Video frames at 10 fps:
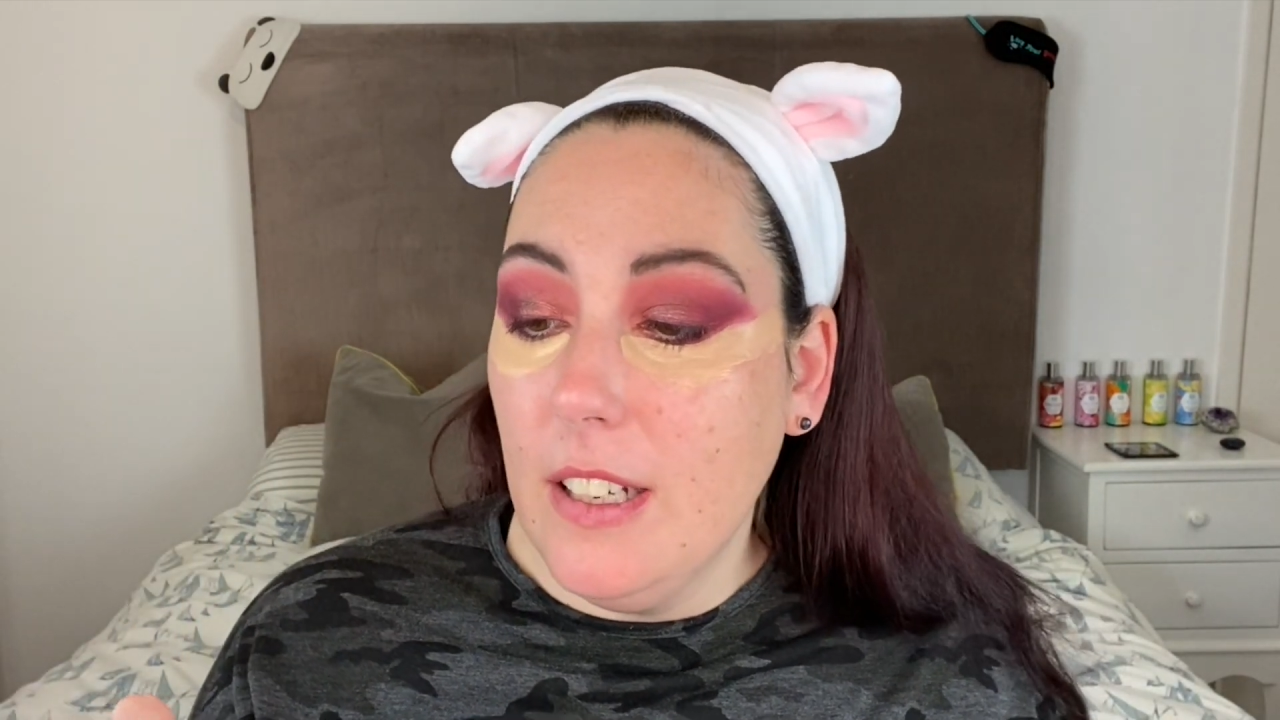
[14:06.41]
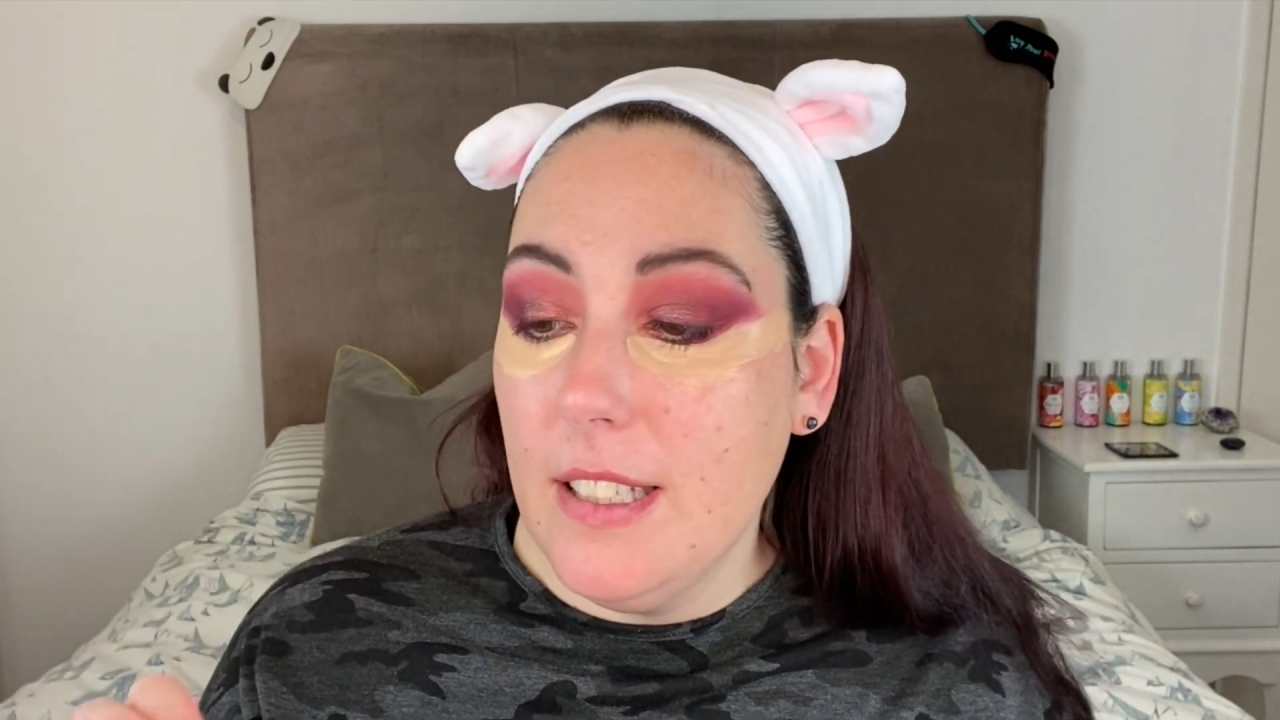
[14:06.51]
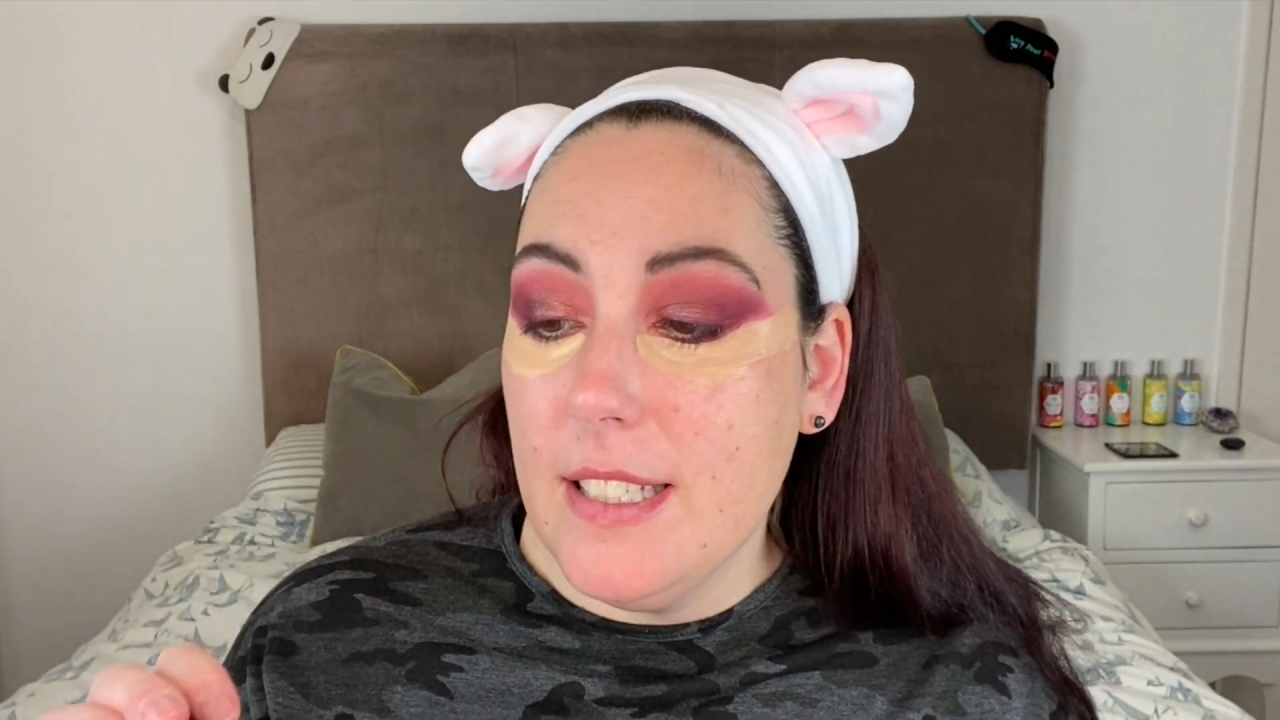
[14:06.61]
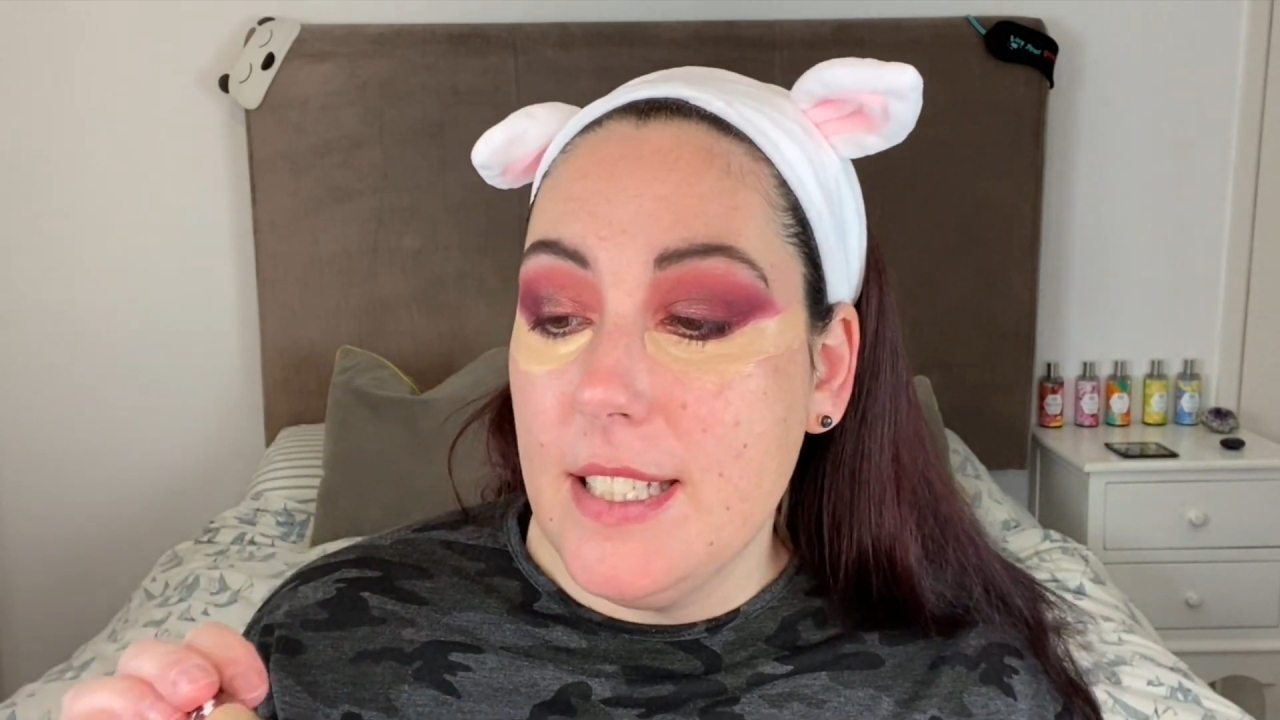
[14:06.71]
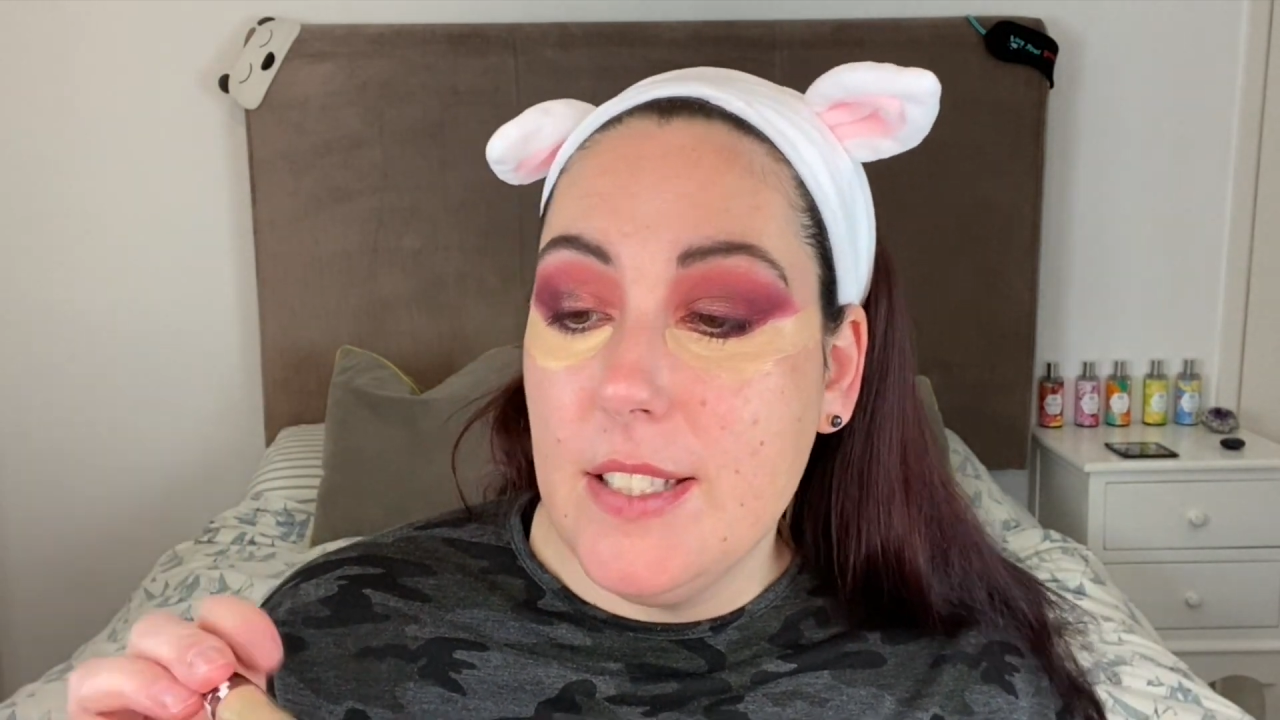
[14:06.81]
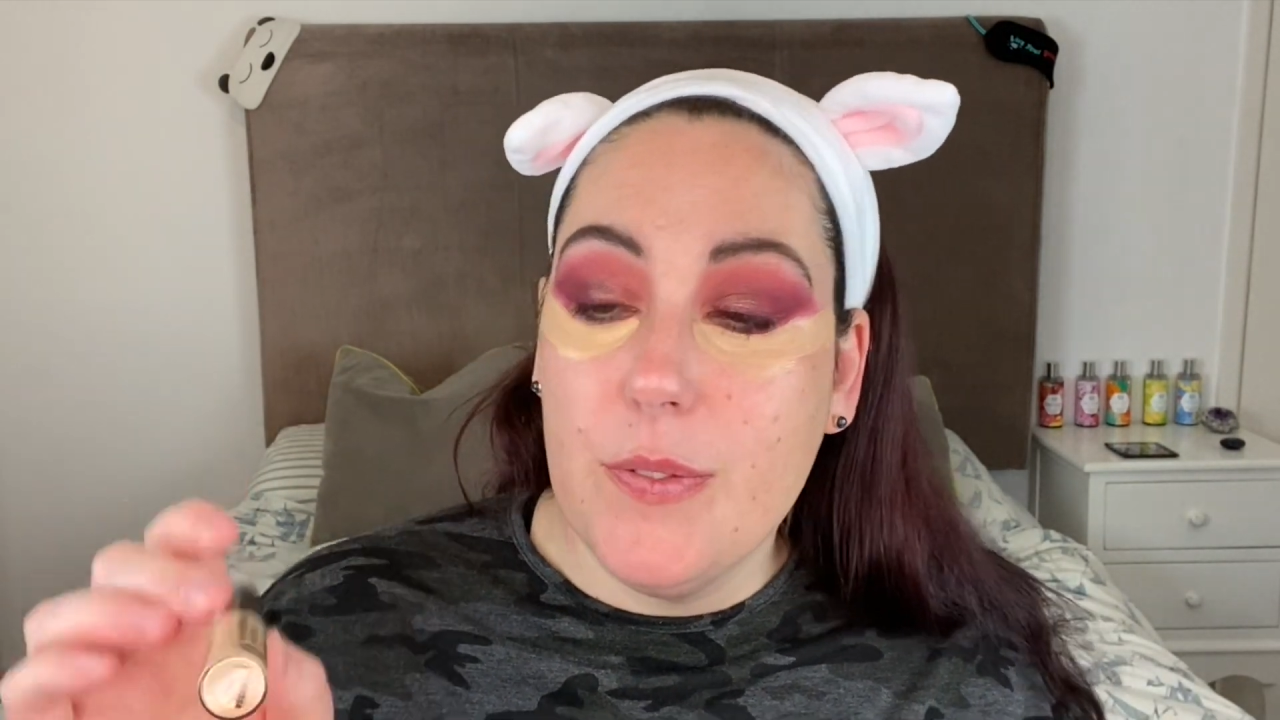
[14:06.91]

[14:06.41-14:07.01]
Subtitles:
and this is a